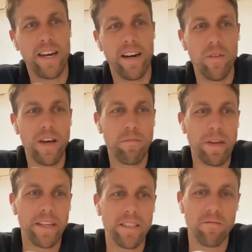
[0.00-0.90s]
how that
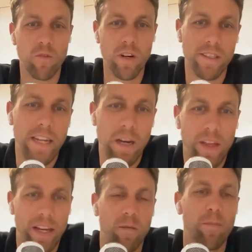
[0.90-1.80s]
mechanism works and how
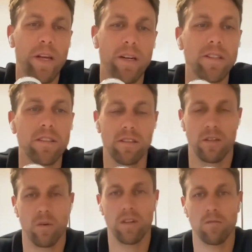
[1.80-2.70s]
that compares to the
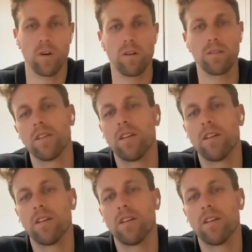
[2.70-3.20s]
token world.